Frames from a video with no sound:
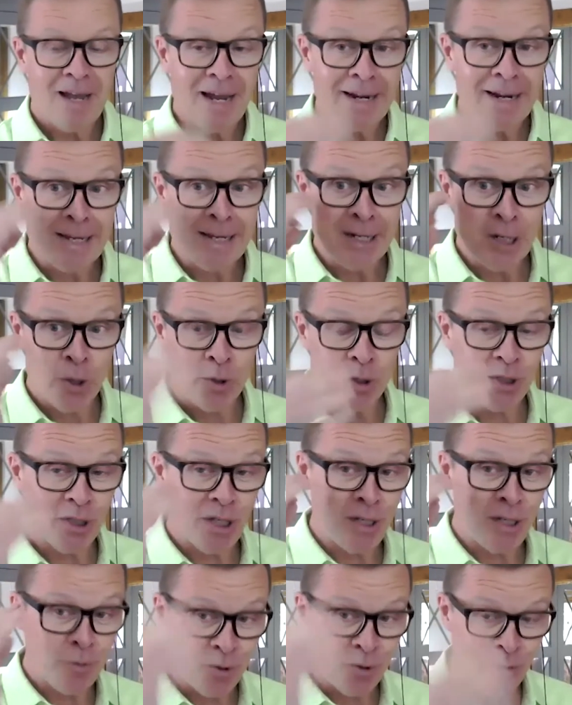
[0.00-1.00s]
And I noticed
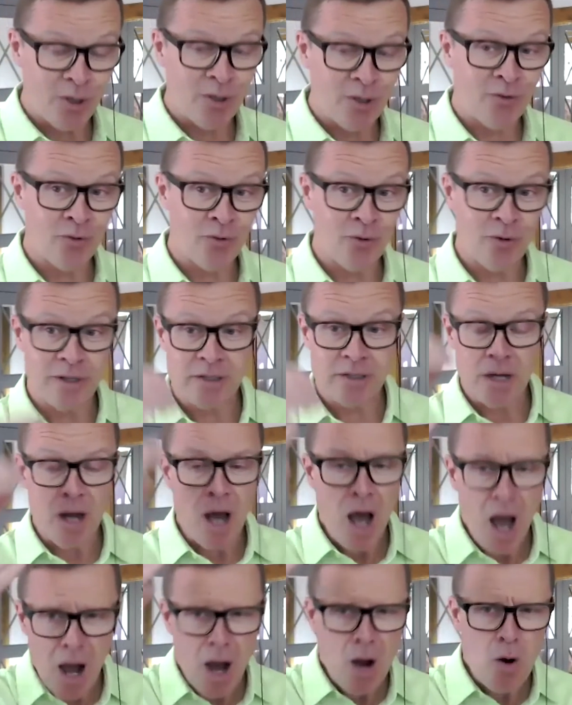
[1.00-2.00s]
it, and he was running through, and I said,
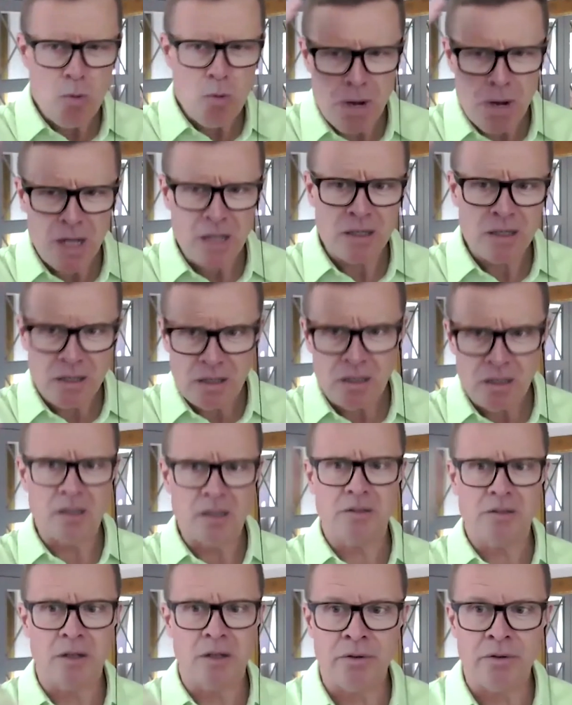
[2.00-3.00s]
oh my
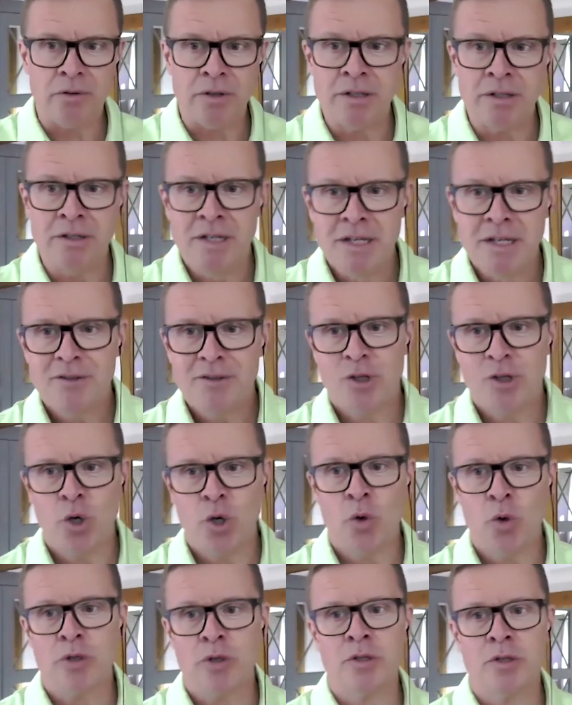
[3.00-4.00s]
God,
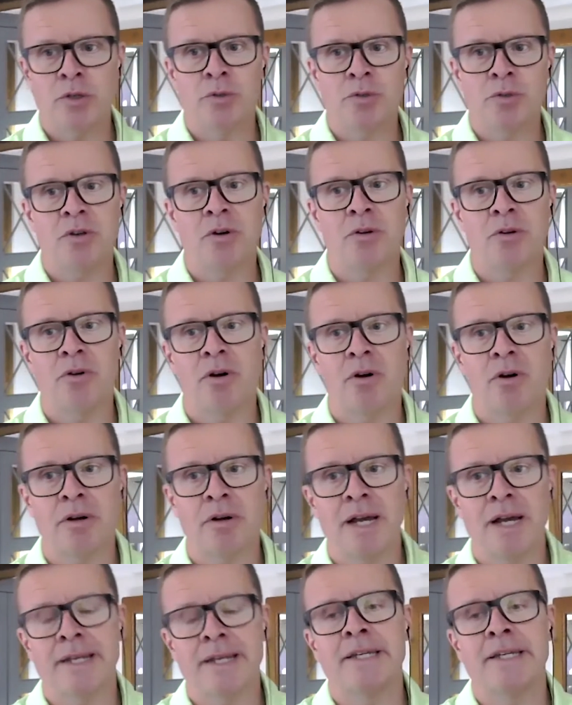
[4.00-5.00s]
the auto queue's gone
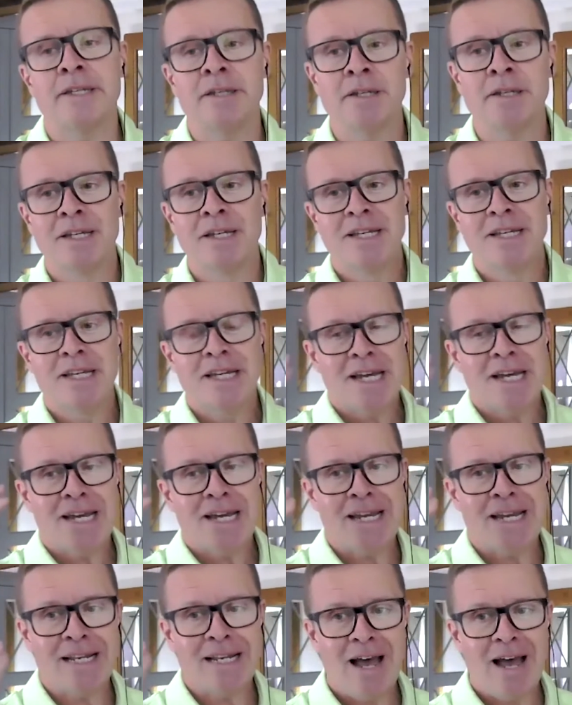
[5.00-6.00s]
wrong. And
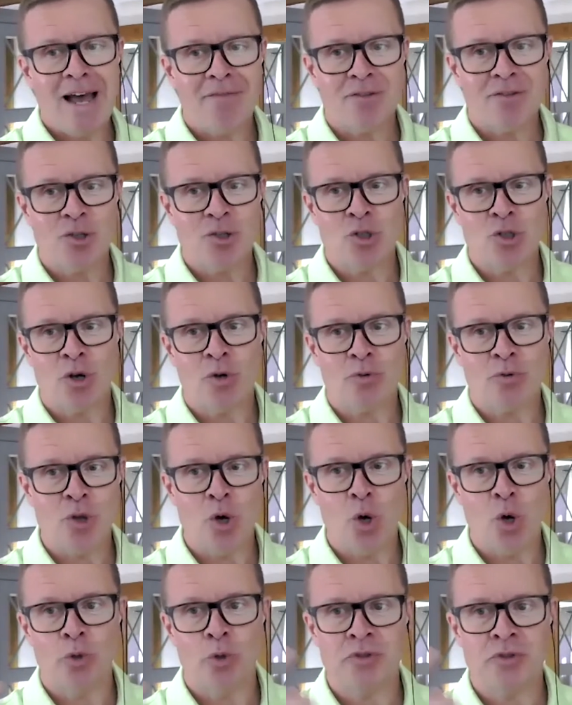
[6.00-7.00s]
he laughed and joked,
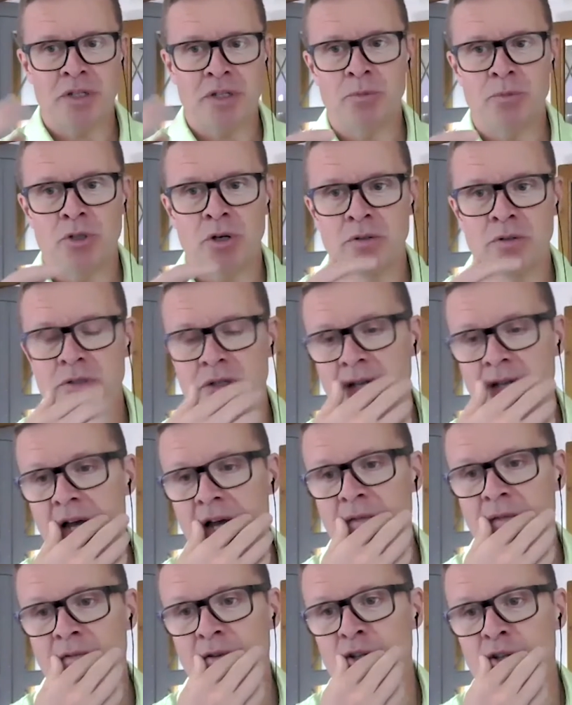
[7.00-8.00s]
and the whole team joked and
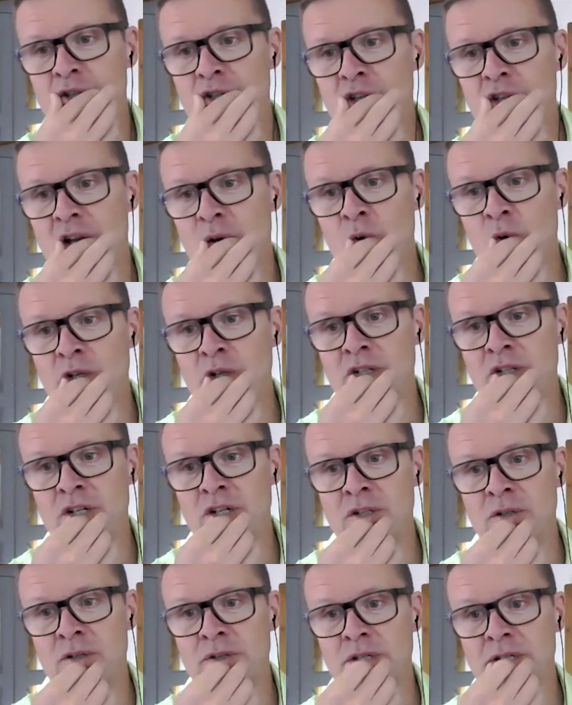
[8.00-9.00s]
laughed. And he said, I wanted
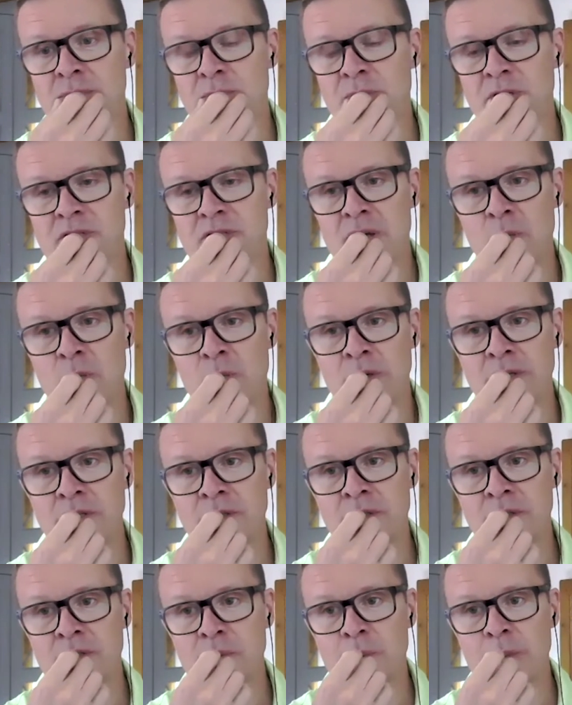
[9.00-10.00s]
to do this because I
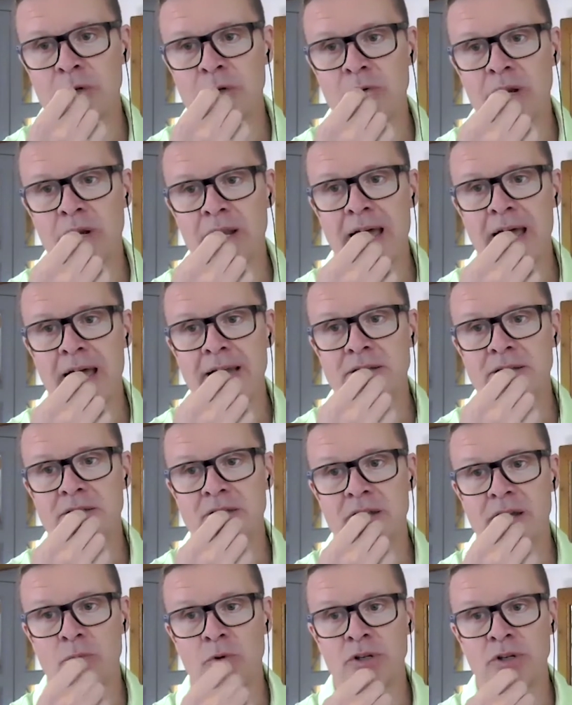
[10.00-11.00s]
want you to be
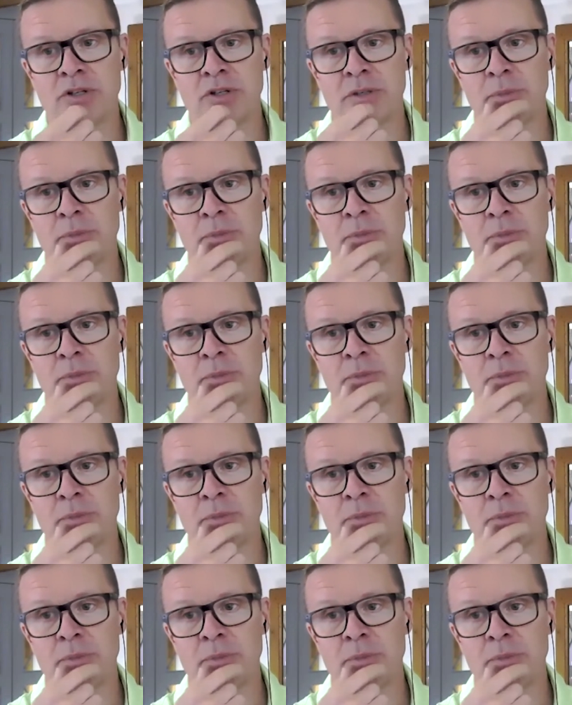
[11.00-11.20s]
relaxed. I want